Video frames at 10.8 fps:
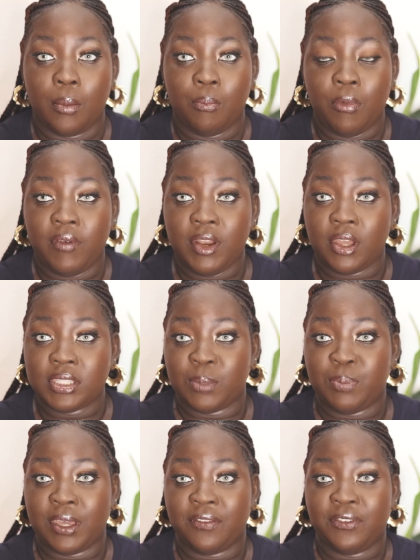Moving on to
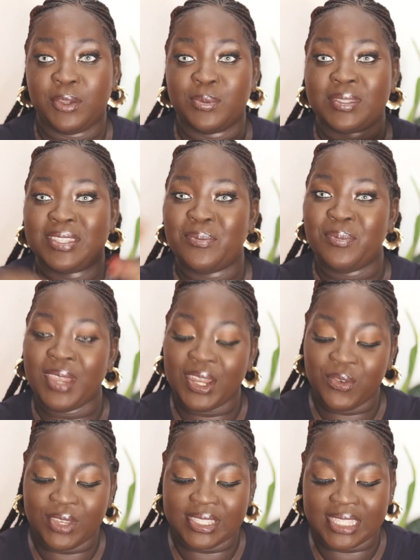perfumes, the
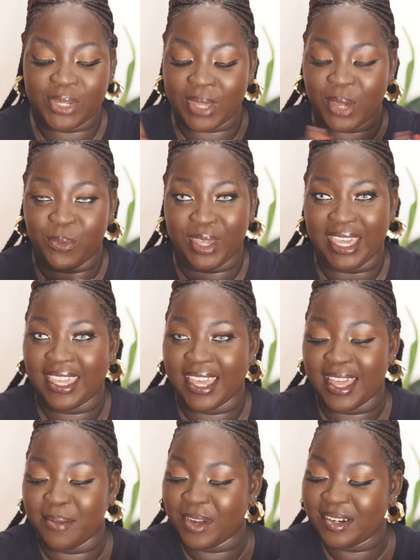main reason why we are
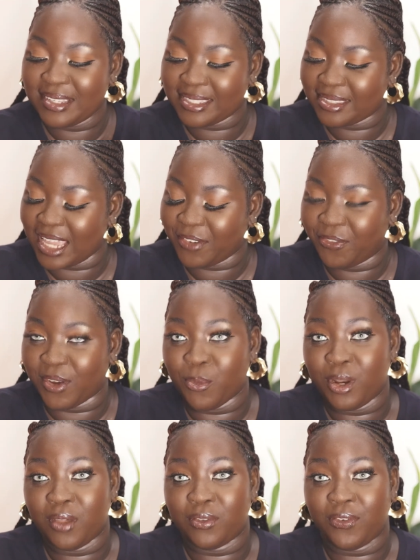here, I'm going to start from
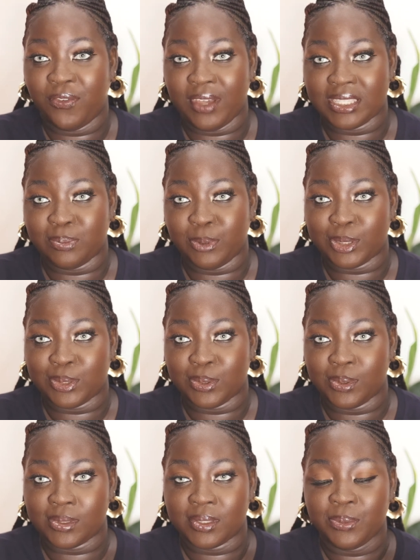one of the first
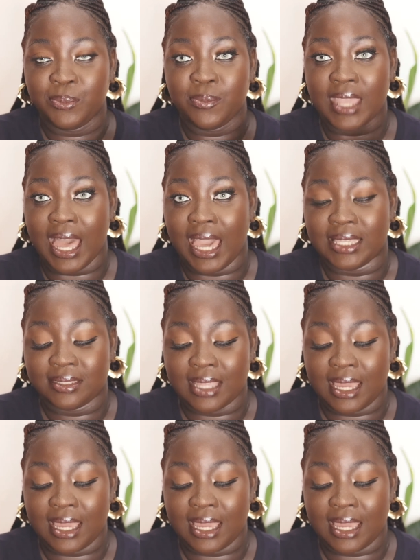bottles I